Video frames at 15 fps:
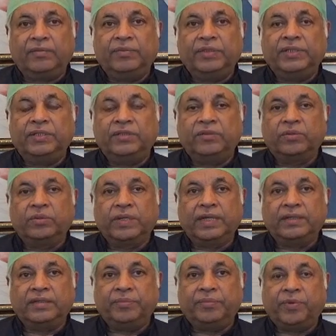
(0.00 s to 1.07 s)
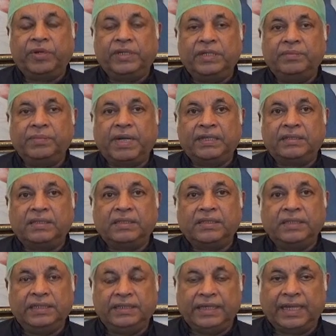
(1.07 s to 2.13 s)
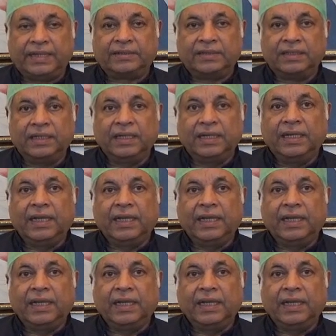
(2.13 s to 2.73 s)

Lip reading: which is known as a body mass index,